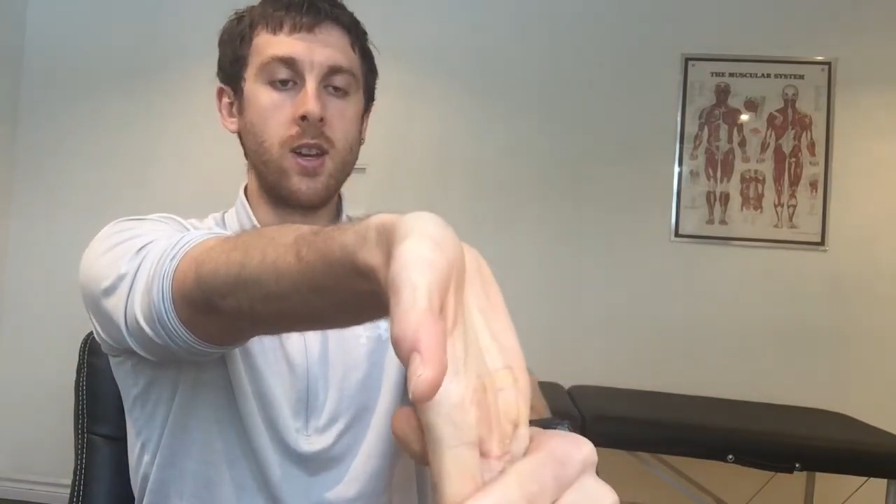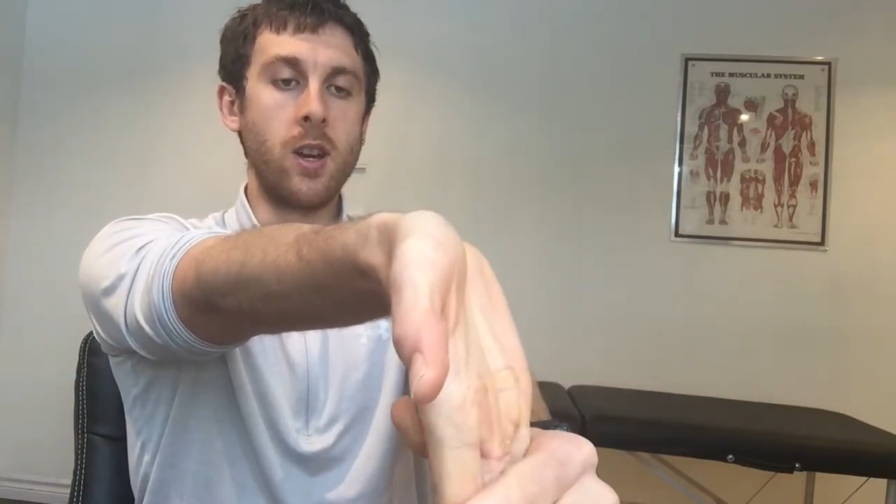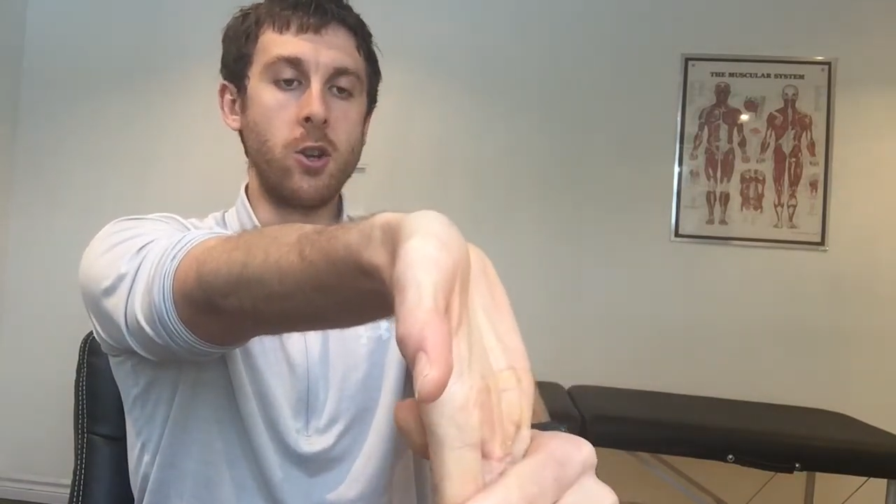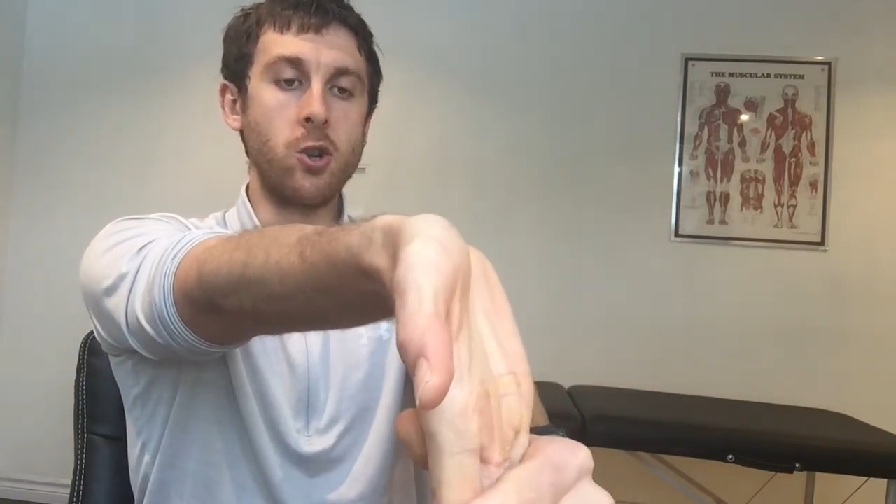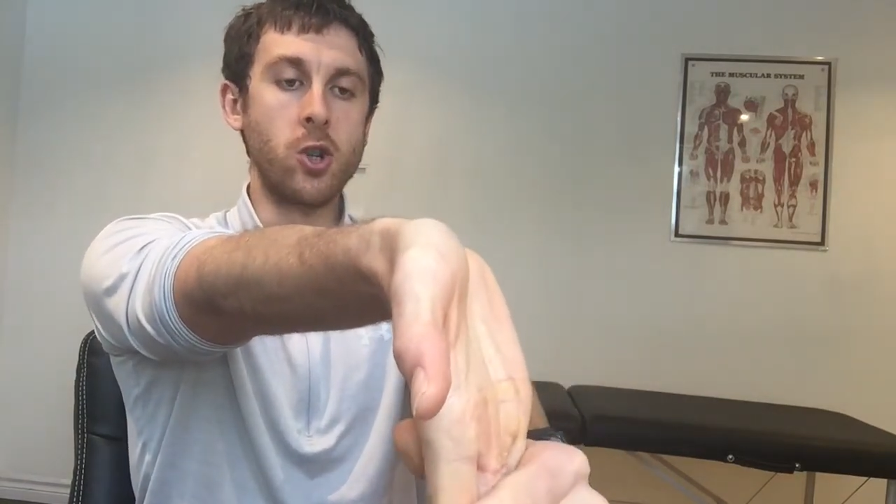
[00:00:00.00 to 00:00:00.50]

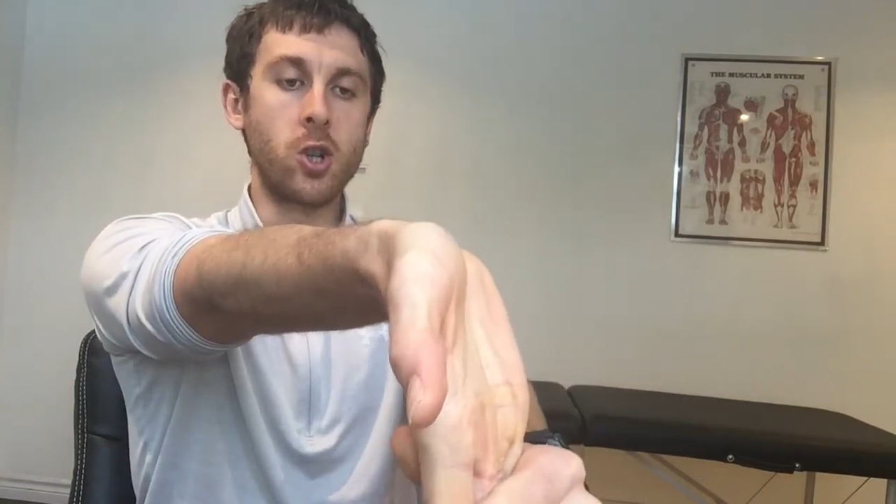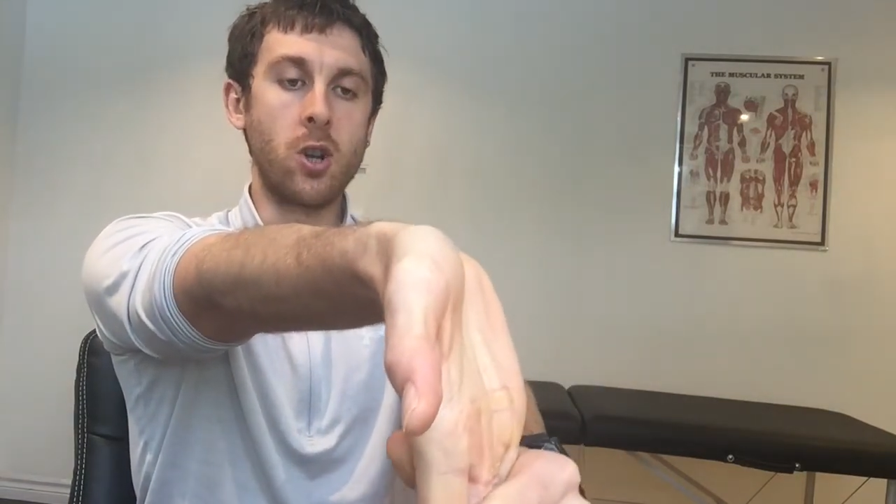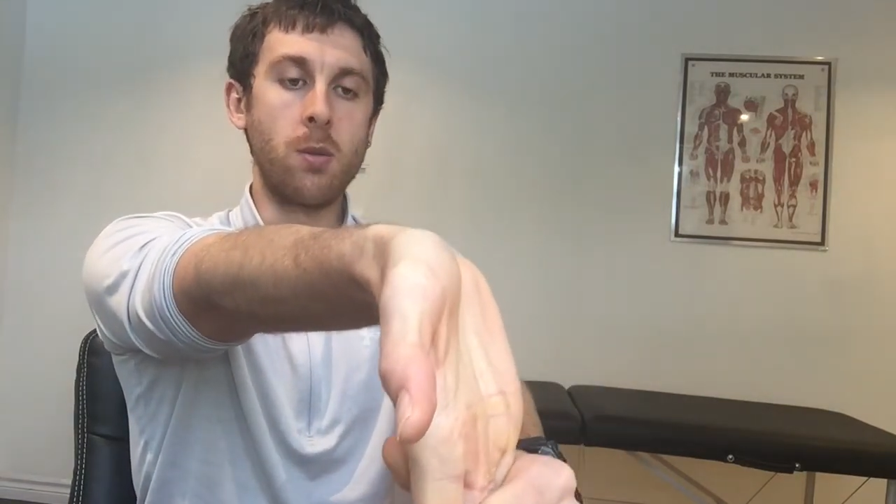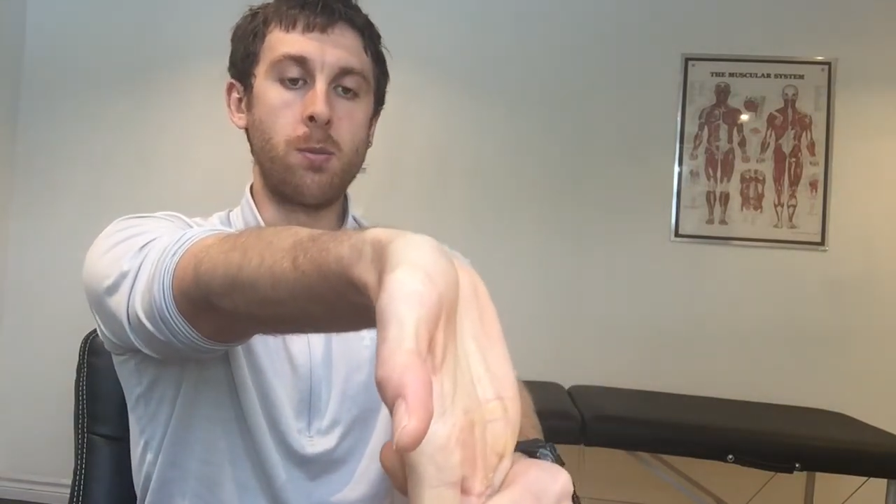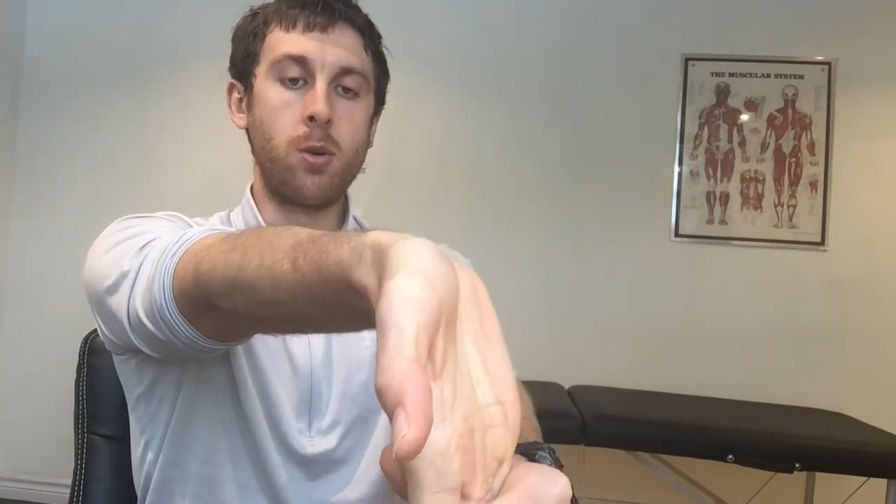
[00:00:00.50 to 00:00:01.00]
and you're just
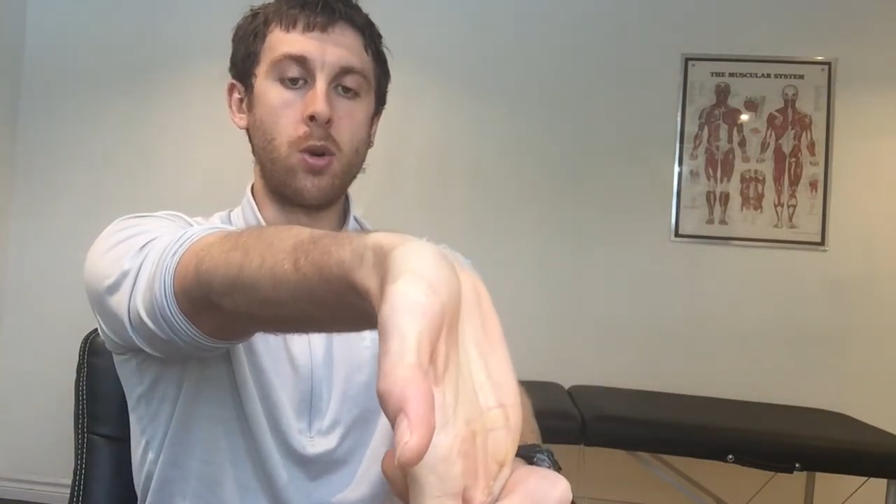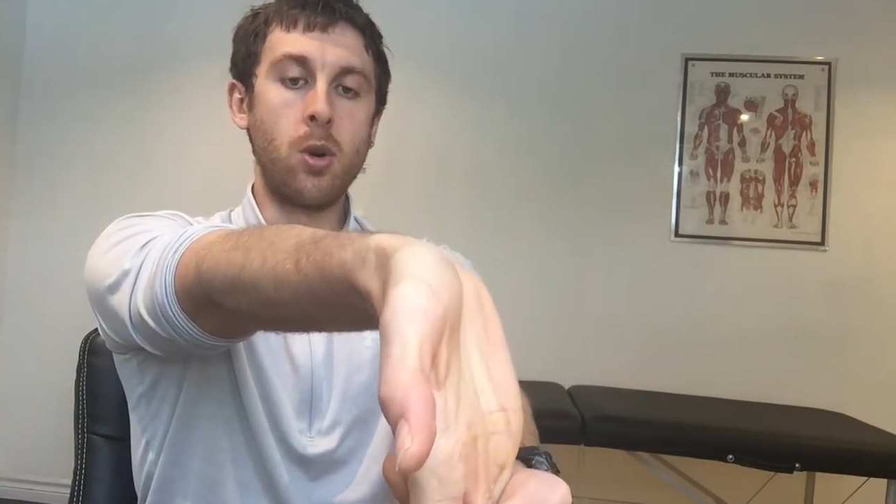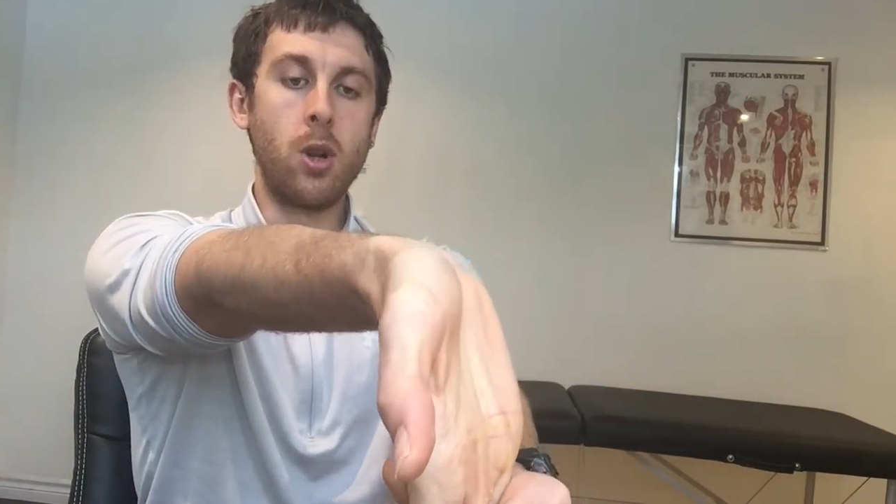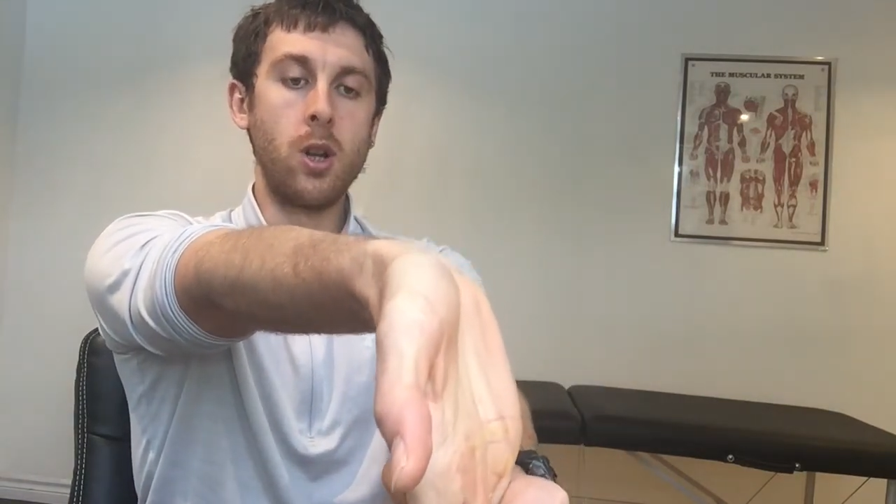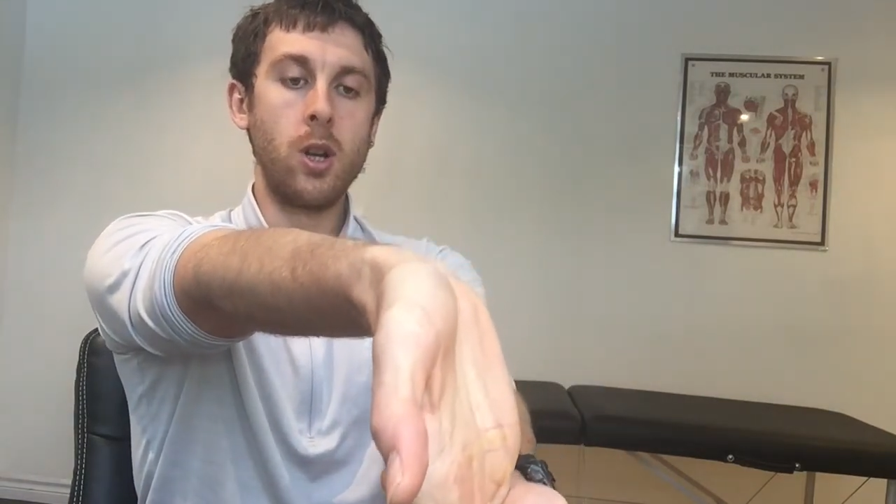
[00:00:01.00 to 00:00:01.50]
going to
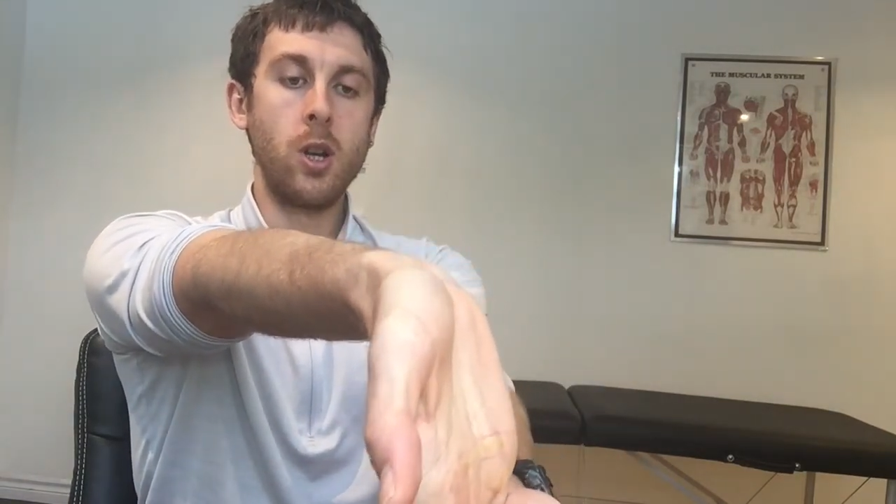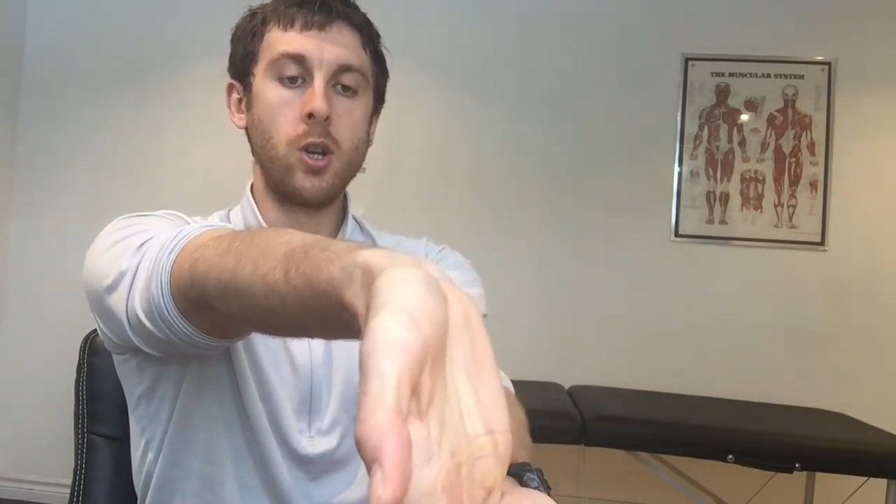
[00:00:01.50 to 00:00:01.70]
pull